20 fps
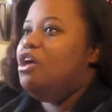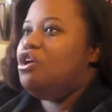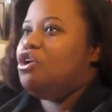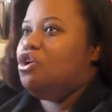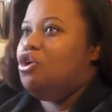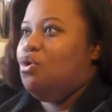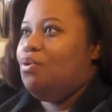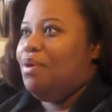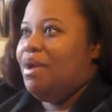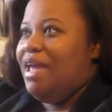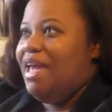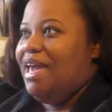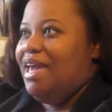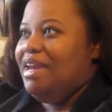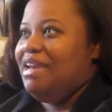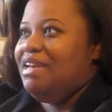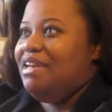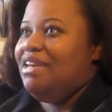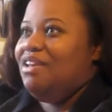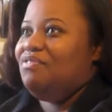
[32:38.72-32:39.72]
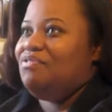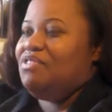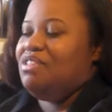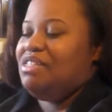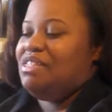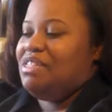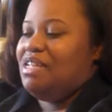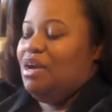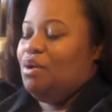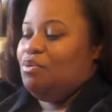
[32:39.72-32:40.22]
Go ahead and lift the
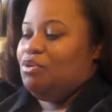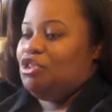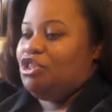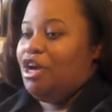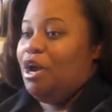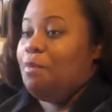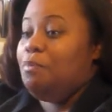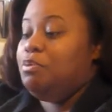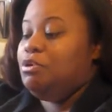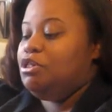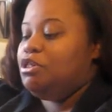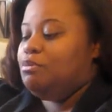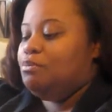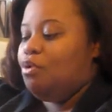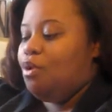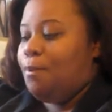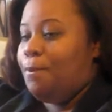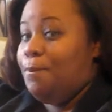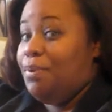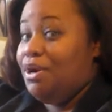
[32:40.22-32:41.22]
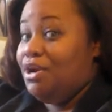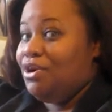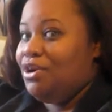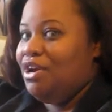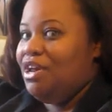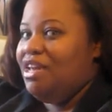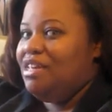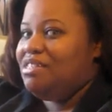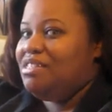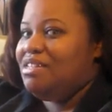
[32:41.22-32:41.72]
sandwich out. Put some more butter
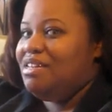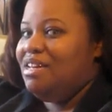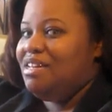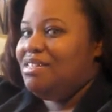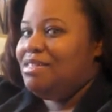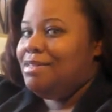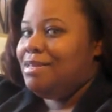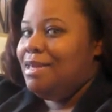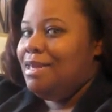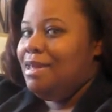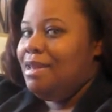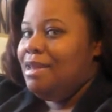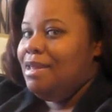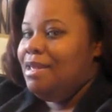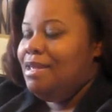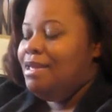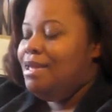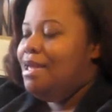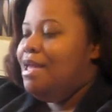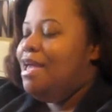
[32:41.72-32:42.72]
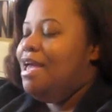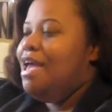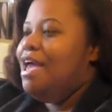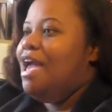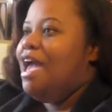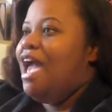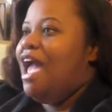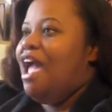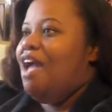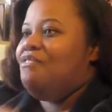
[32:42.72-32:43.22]
into that skillet
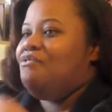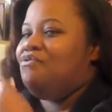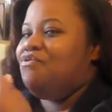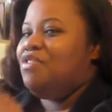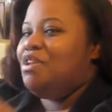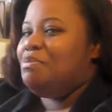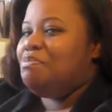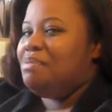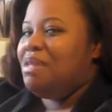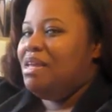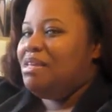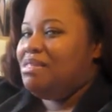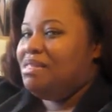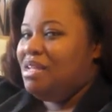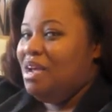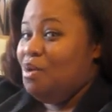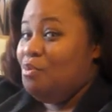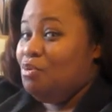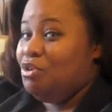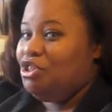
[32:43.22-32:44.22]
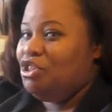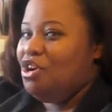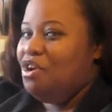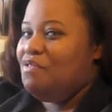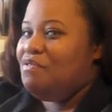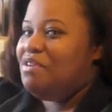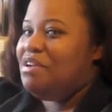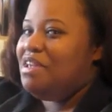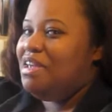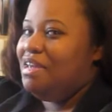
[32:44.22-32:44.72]
and flip that sandwich
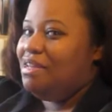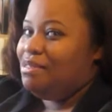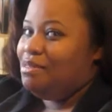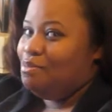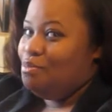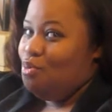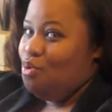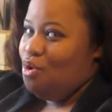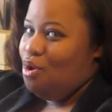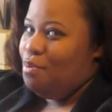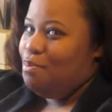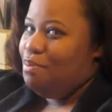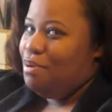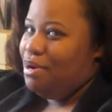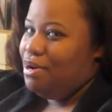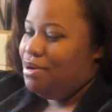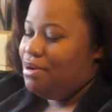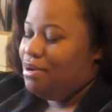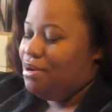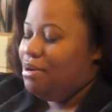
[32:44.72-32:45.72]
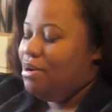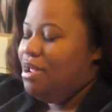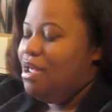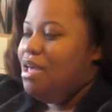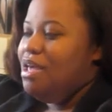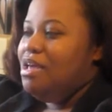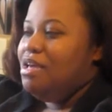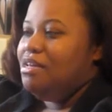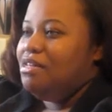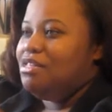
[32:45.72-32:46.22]
over. Yes, more butter.
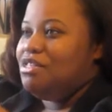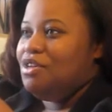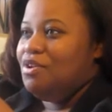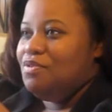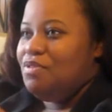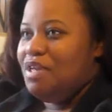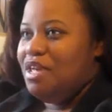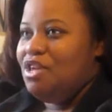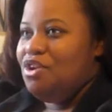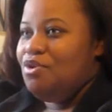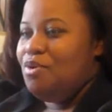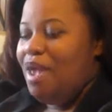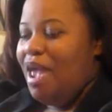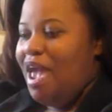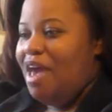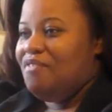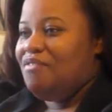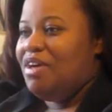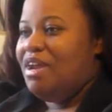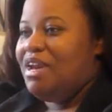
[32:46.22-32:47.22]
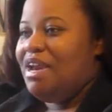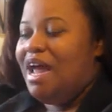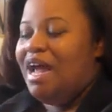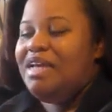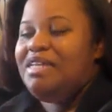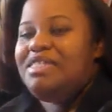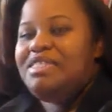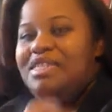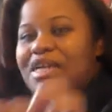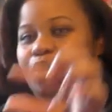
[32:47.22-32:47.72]
So then you have a
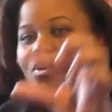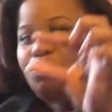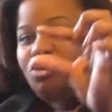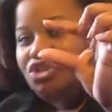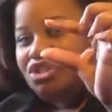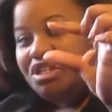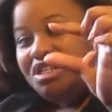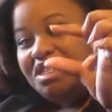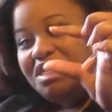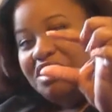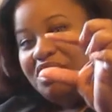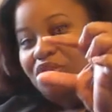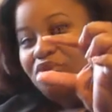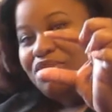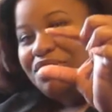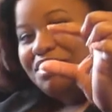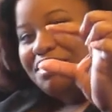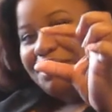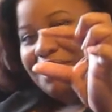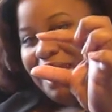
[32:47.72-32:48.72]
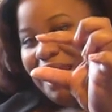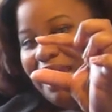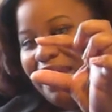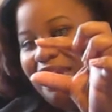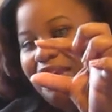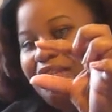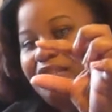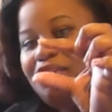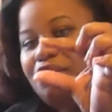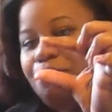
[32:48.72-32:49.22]
nice sandwich that still
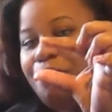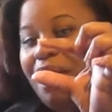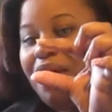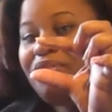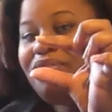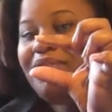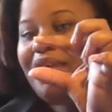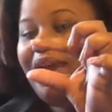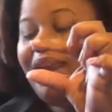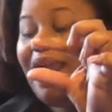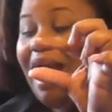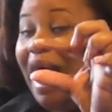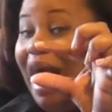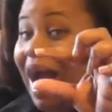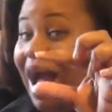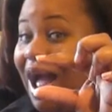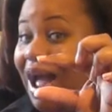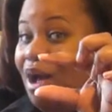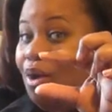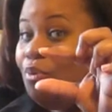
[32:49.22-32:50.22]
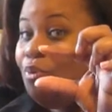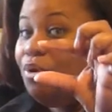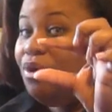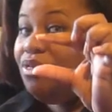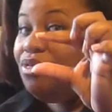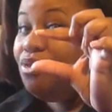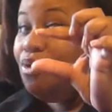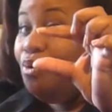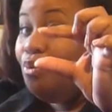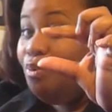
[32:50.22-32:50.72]
stands about that high
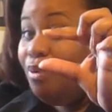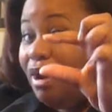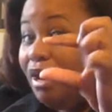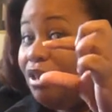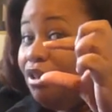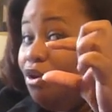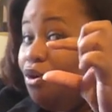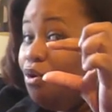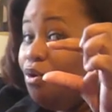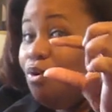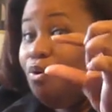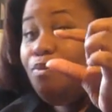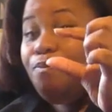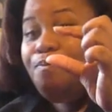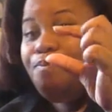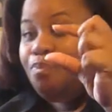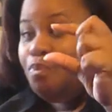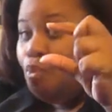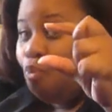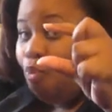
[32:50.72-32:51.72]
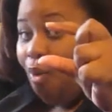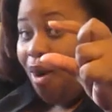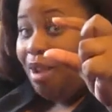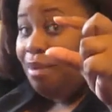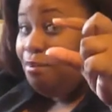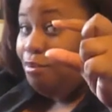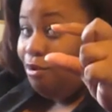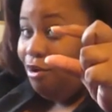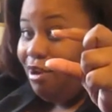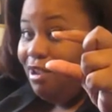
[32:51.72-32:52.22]
with regular old
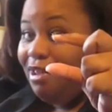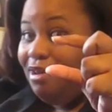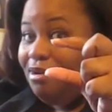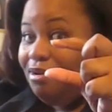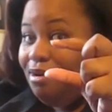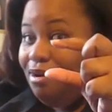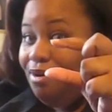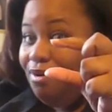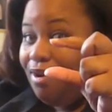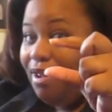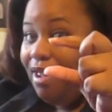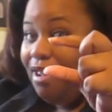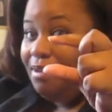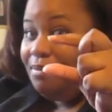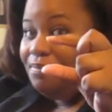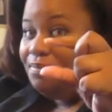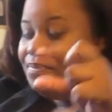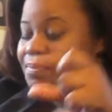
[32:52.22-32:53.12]
white bread, okay?